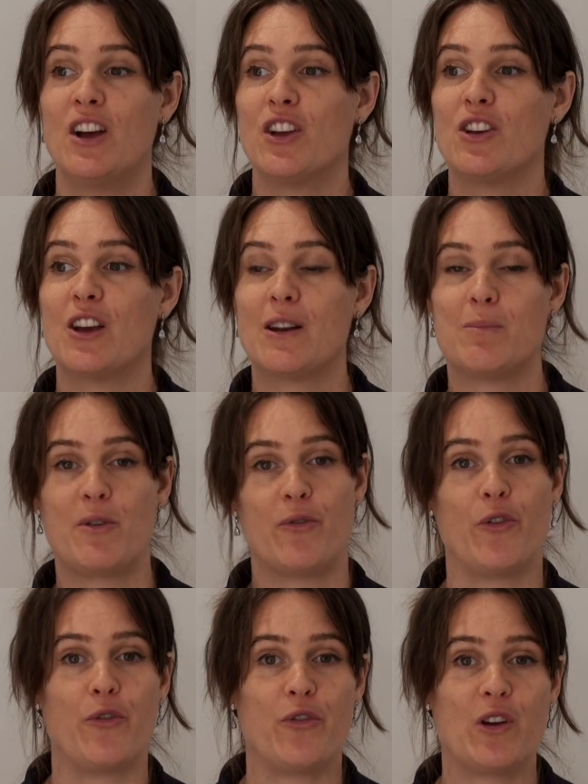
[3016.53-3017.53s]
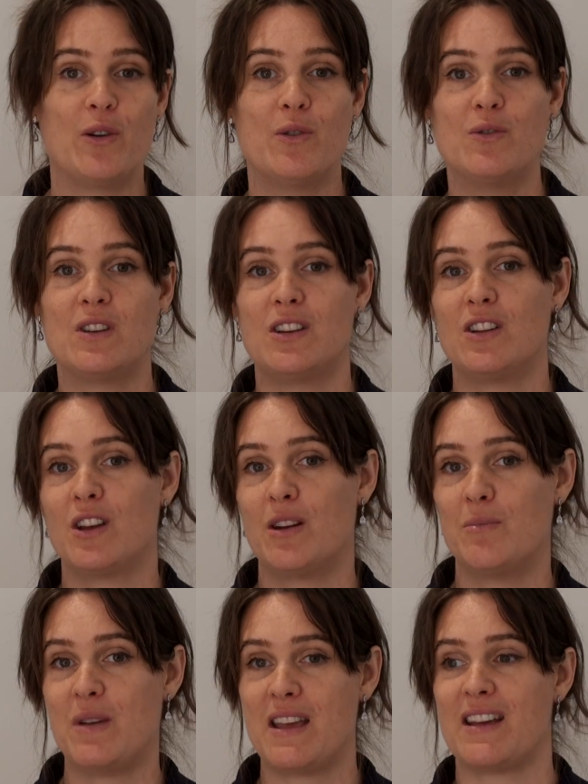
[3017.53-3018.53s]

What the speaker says: You're going to be fulfilled and you're going to be